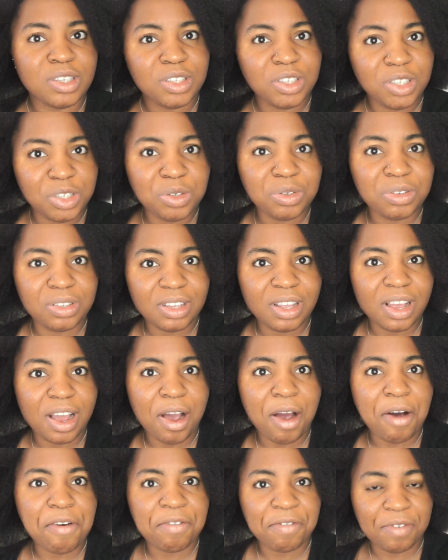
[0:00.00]
Did you see
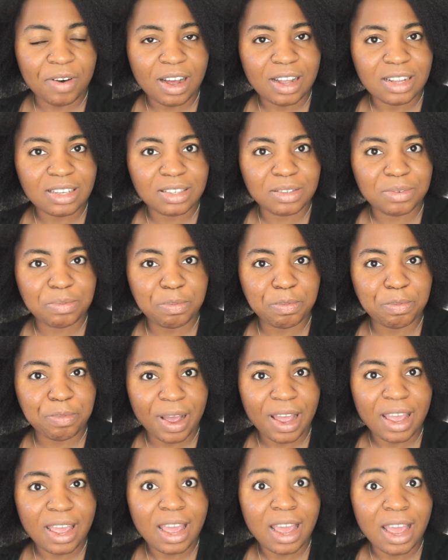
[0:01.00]
how fast
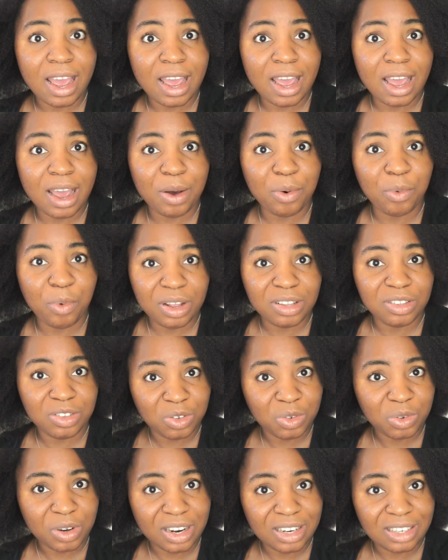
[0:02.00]
my hair went
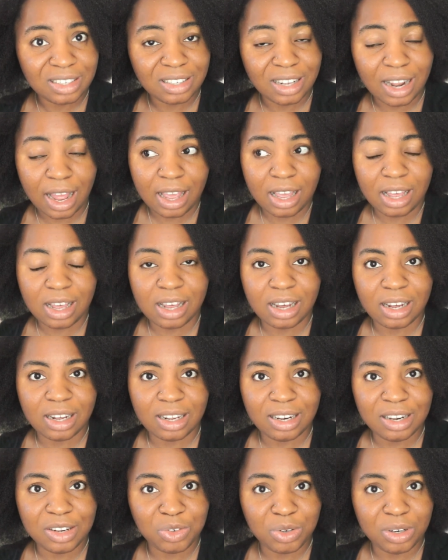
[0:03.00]
straight? Like
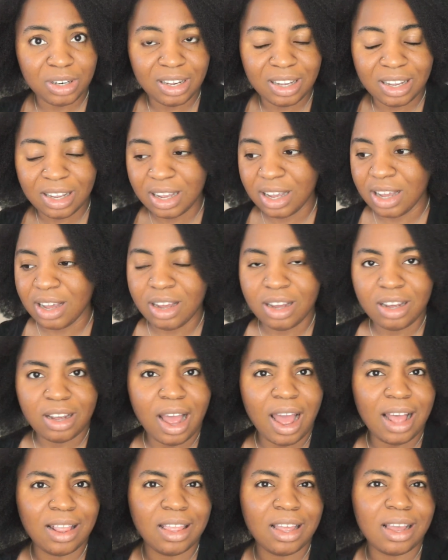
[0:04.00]
literally,
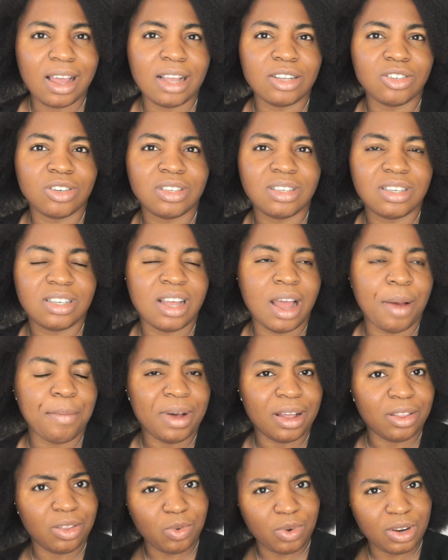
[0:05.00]
I think I just did it
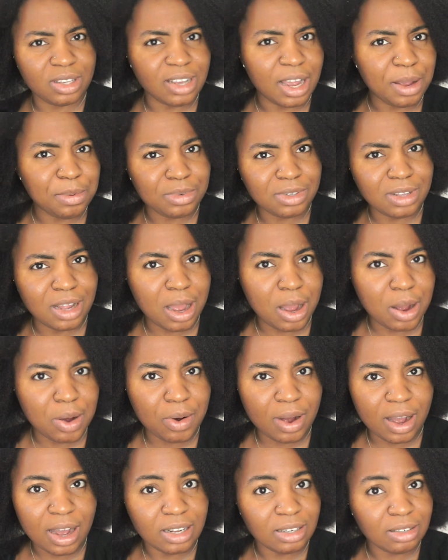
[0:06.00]
about 3 times
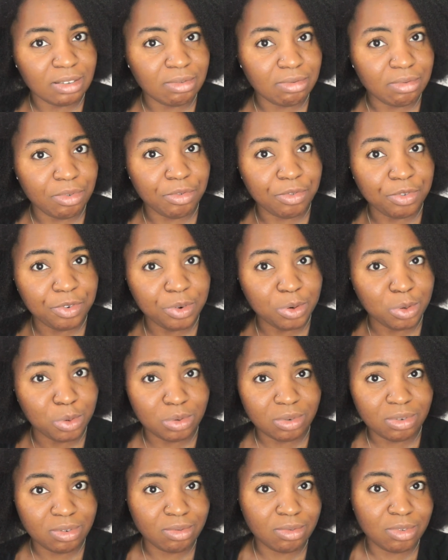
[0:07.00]
now, and
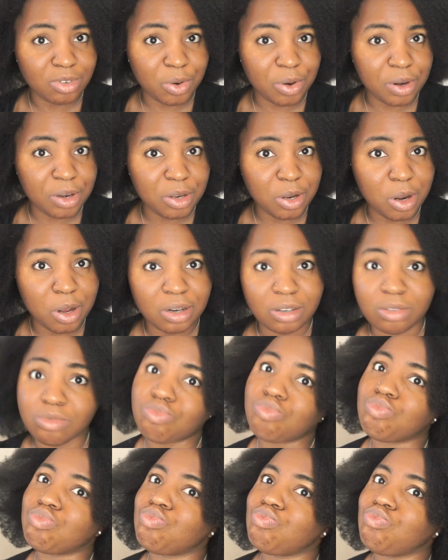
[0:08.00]
woo, it's already done.
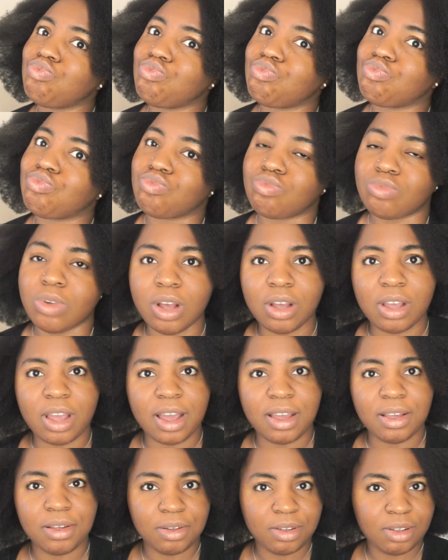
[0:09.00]

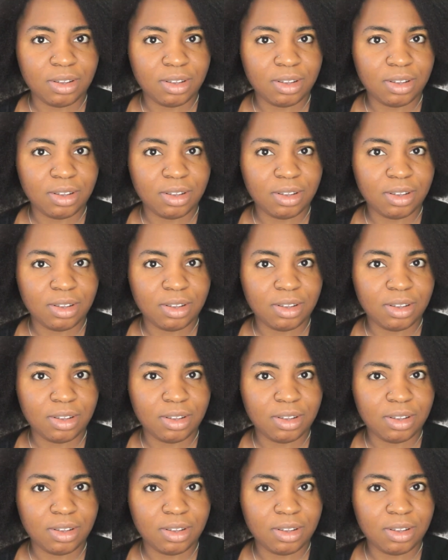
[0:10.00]
Okay.